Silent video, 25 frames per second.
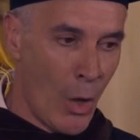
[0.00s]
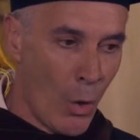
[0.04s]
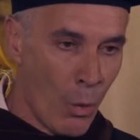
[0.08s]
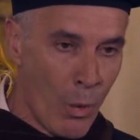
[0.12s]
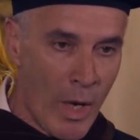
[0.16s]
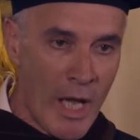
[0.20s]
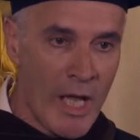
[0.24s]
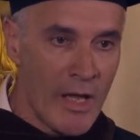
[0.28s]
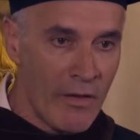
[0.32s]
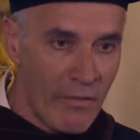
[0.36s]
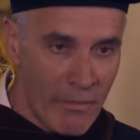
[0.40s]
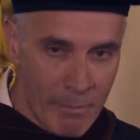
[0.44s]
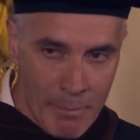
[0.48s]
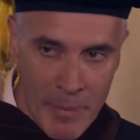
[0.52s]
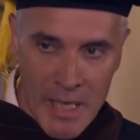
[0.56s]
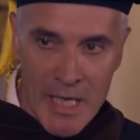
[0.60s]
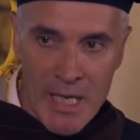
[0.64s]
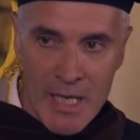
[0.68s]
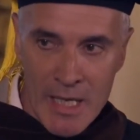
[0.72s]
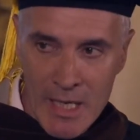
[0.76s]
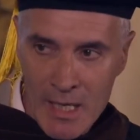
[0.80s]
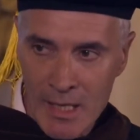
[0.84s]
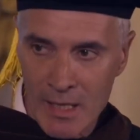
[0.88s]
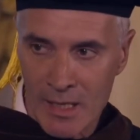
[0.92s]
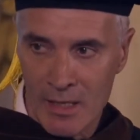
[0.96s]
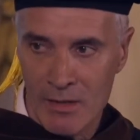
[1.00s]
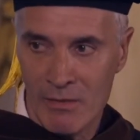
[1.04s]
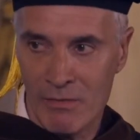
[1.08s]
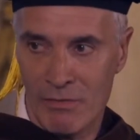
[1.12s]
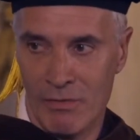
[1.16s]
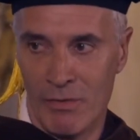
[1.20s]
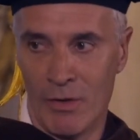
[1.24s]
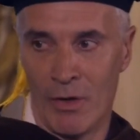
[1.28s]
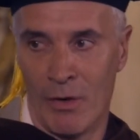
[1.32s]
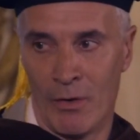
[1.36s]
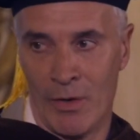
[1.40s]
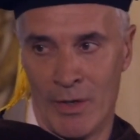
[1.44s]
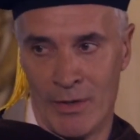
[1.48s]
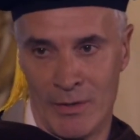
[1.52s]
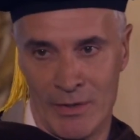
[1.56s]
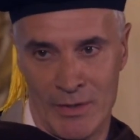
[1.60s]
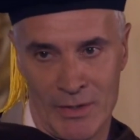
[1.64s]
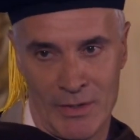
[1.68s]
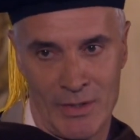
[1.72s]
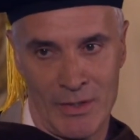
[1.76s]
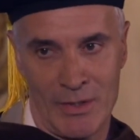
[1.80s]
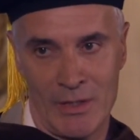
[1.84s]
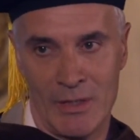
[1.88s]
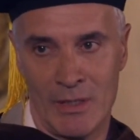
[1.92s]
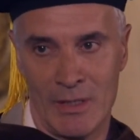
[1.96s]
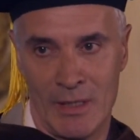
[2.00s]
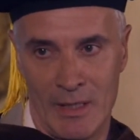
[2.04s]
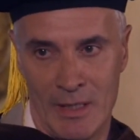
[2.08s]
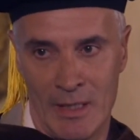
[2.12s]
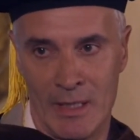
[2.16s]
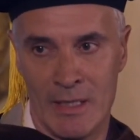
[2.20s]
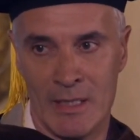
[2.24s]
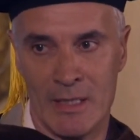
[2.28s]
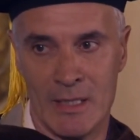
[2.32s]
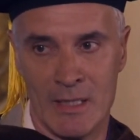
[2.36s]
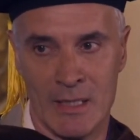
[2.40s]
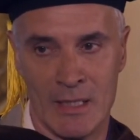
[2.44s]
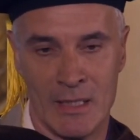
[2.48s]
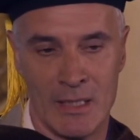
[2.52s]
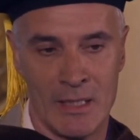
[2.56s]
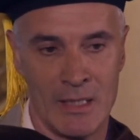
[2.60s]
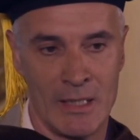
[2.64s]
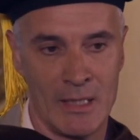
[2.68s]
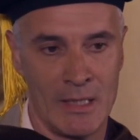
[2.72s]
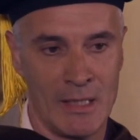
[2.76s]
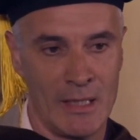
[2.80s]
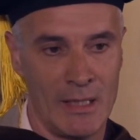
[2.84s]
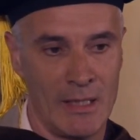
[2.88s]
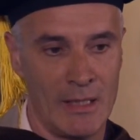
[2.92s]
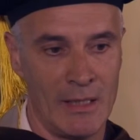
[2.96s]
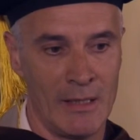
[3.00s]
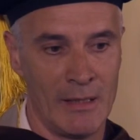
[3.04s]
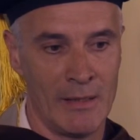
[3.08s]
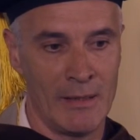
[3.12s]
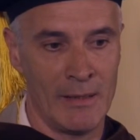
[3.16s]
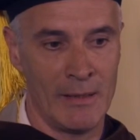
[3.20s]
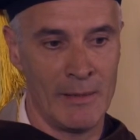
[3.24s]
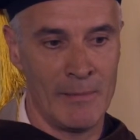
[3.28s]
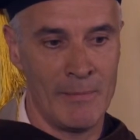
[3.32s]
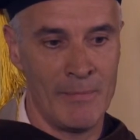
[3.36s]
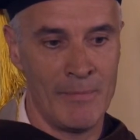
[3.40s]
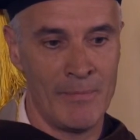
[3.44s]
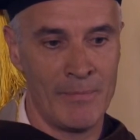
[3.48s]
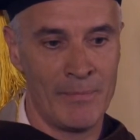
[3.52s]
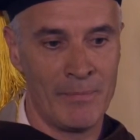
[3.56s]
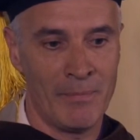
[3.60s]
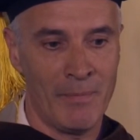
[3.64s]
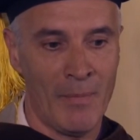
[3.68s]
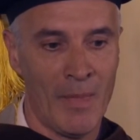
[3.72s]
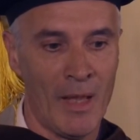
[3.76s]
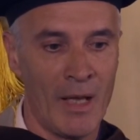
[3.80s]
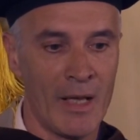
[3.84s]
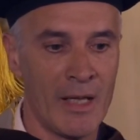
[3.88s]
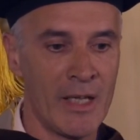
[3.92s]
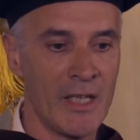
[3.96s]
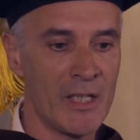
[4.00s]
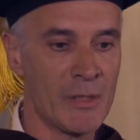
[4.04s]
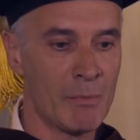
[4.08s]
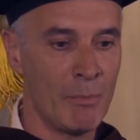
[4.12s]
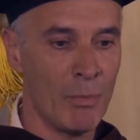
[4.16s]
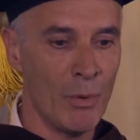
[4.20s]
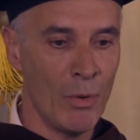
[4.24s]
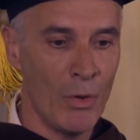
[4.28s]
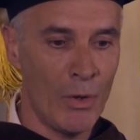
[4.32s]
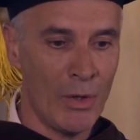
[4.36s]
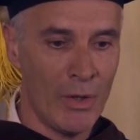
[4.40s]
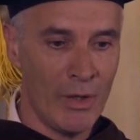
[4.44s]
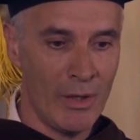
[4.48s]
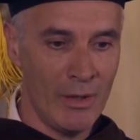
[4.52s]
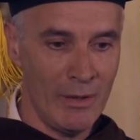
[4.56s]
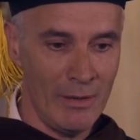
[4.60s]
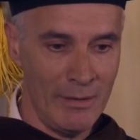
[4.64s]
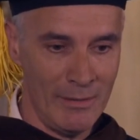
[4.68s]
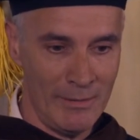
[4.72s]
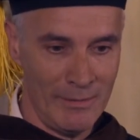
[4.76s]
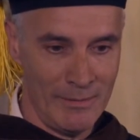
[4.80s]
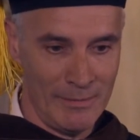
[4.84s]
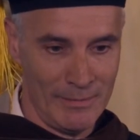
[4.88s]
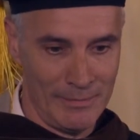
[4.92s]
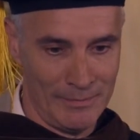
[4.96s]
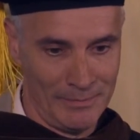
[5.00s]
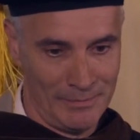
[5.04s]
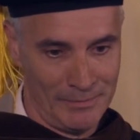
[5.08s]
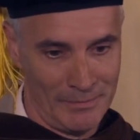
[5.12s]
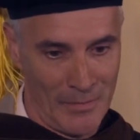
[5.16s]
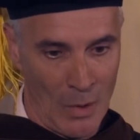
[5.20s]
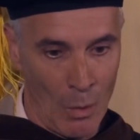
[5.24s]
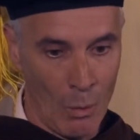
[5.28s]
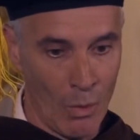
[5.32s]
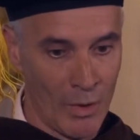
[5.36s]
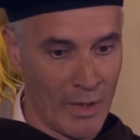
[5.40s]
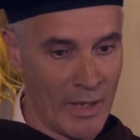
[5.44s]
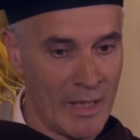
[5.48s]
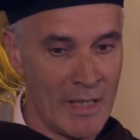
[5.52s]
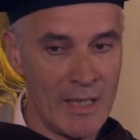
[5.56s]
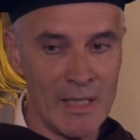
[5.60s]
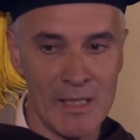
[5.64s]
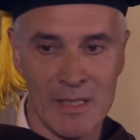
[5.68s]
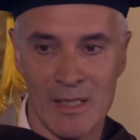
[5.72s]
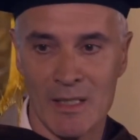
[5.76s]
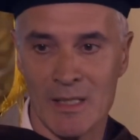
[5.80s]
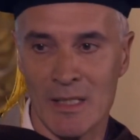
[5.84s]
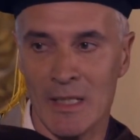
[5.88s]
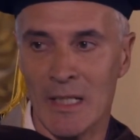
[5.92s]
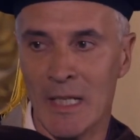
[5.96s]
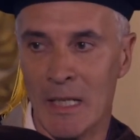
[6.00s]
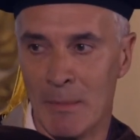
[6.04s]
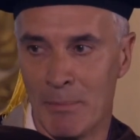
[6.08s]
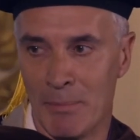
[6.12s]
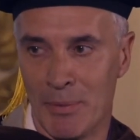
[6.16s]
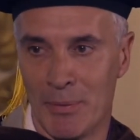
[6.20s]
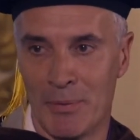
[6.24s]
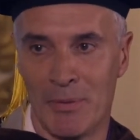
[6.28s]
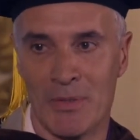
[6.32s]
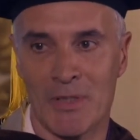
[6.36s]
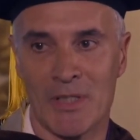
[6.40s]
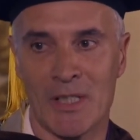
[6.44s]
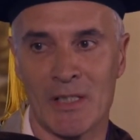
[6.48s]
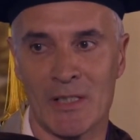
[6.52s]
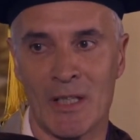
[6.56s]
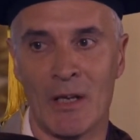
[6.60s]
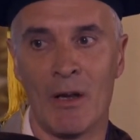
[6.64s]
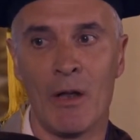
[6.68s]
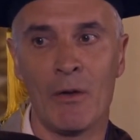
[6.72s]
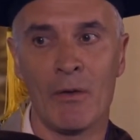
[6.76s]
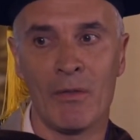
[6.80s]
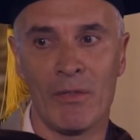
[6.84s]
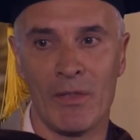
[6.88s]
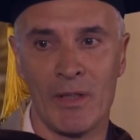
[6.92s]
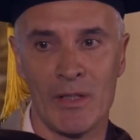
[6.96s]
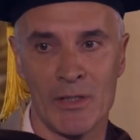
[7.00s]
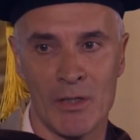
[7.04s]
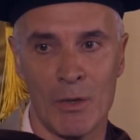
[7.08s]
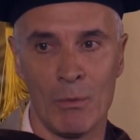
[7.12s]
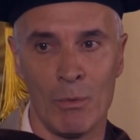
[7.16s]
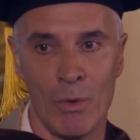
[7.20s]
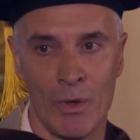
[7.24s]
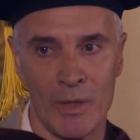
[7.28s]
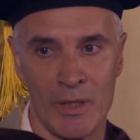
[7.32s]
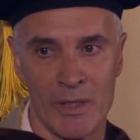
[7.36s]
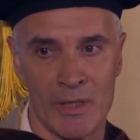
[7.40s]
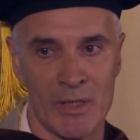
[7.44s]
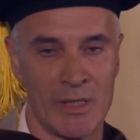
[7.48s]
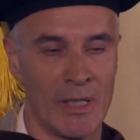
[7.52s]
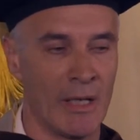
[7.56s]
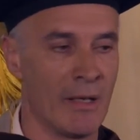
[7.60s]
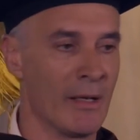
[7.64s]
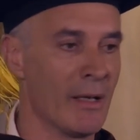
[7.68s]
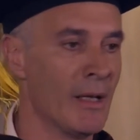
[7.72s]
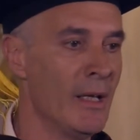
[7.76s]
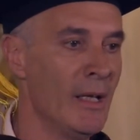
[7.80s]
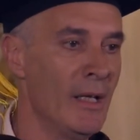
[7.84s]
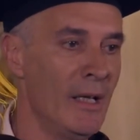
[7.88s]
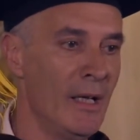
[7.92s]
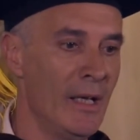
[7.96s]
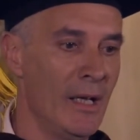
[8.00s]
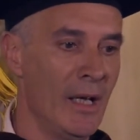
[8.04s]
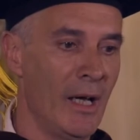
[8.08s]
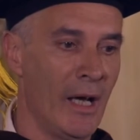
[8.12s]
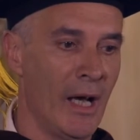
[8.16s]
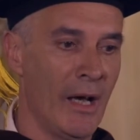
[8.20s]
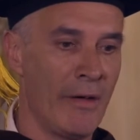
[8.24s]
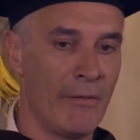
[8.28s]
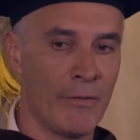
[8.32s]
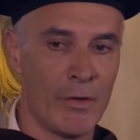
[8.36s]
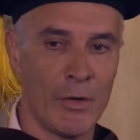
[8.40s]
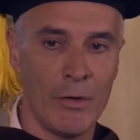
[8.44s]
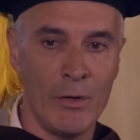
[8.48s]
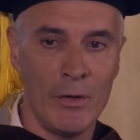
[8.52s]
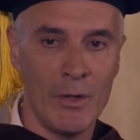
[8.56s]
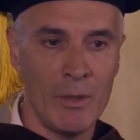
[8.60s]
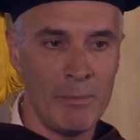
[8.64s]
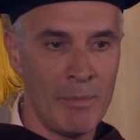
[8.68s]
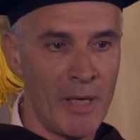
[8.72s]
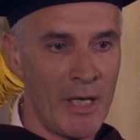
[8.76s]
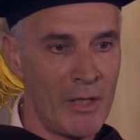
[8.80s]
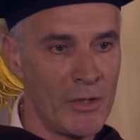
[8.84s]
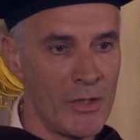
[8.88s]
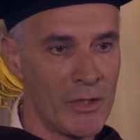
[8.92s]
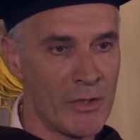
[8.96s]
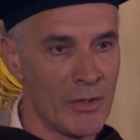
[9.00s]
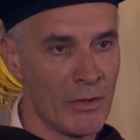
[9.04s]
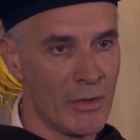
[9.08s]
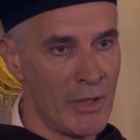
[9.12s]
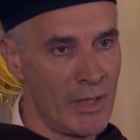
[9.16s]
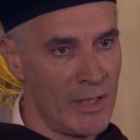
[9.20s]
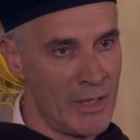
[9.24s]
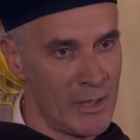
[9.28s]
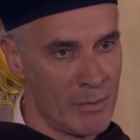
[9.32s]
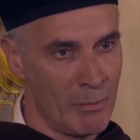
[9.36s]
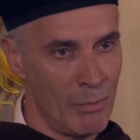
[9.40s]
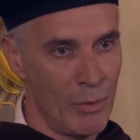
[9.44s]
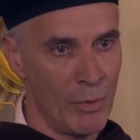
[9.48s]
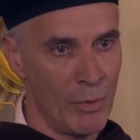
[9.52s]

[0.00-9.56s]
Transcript: way of being in Florence. And his book, What is Sleep, says a lot of things of what he has done. I've turned the pages of his